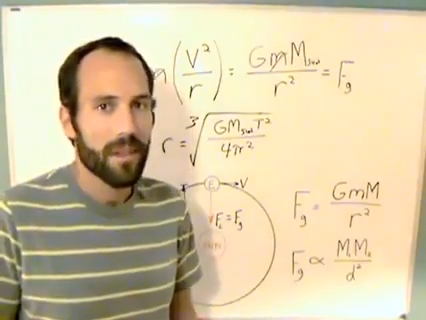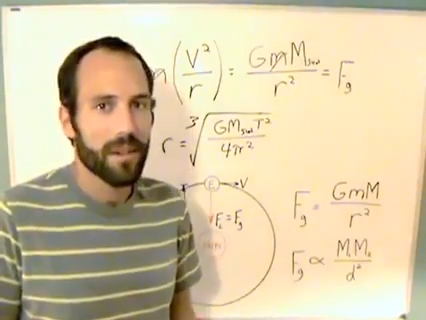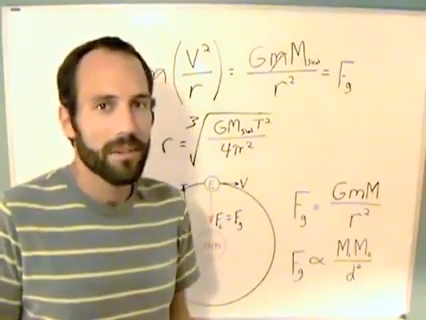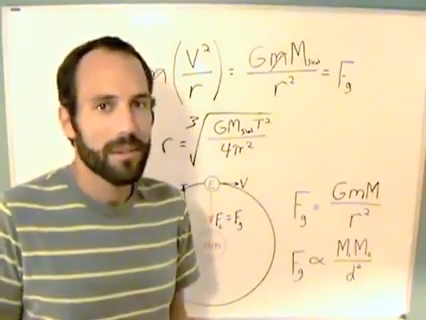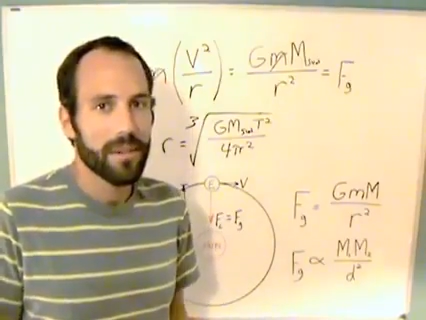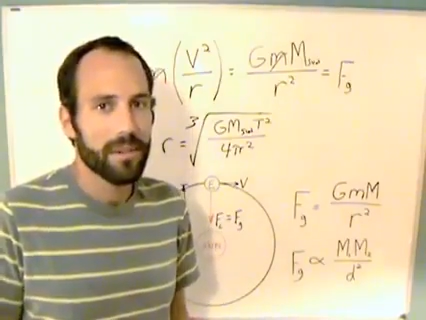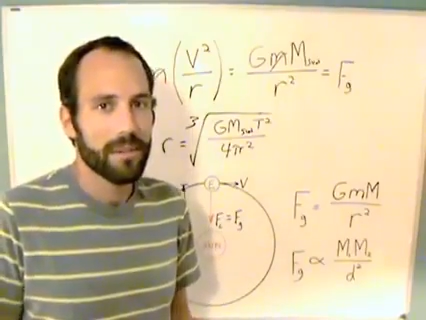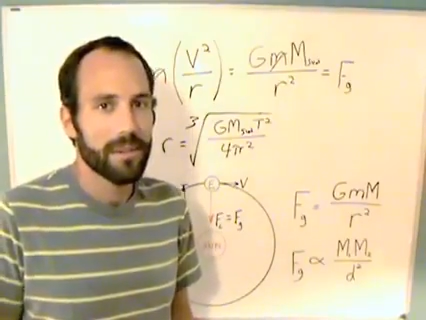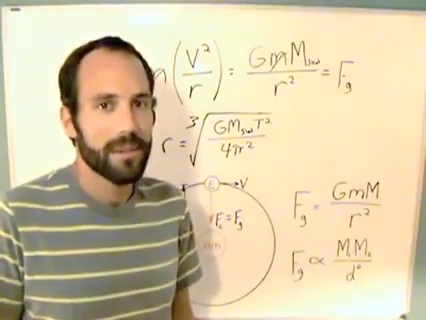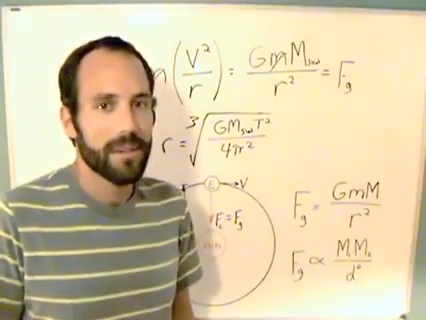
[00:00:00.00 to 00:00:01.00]
I don't know.
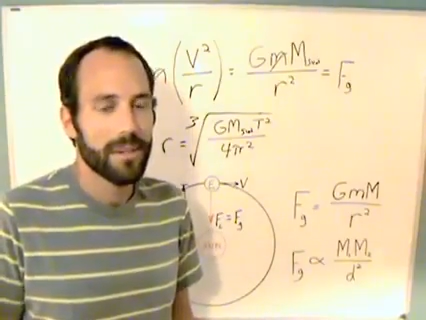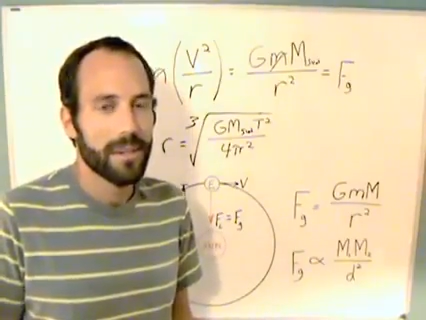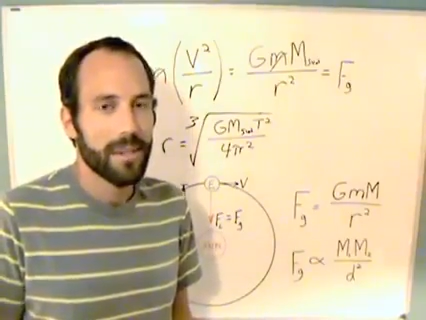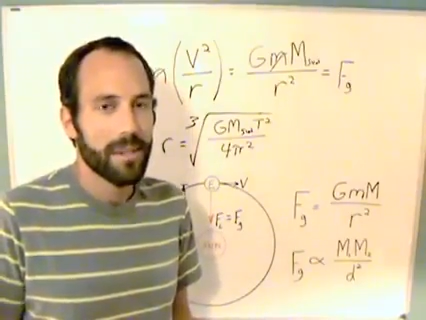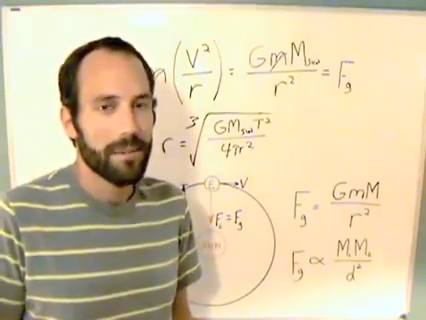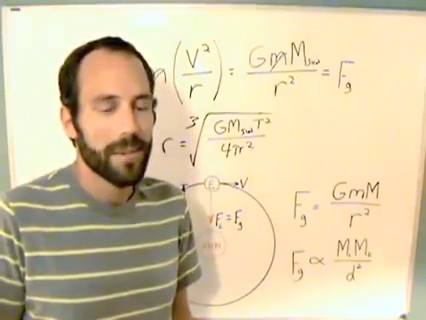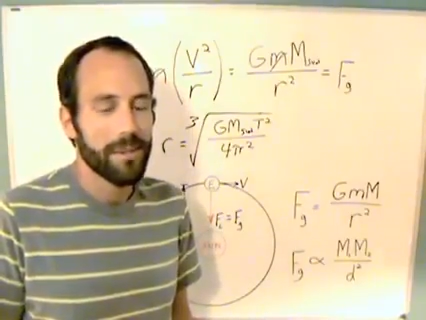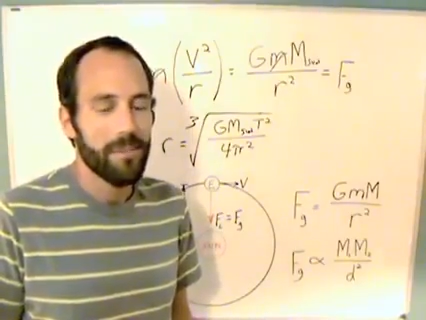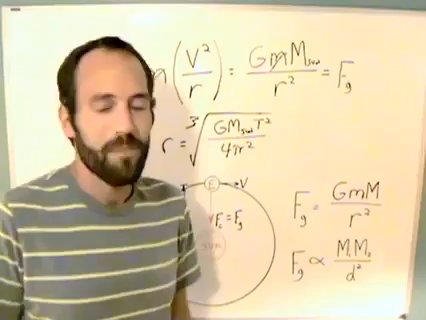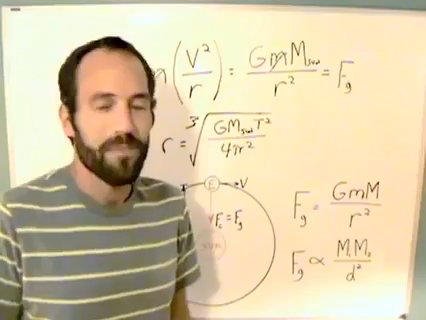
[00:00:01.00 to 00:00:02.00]

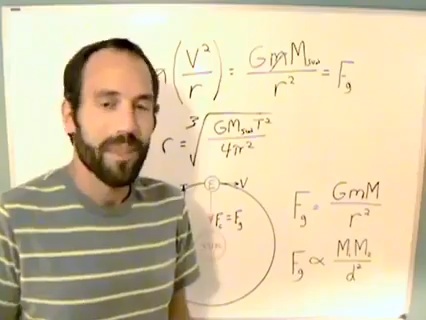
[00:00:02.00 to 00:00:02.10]
Well,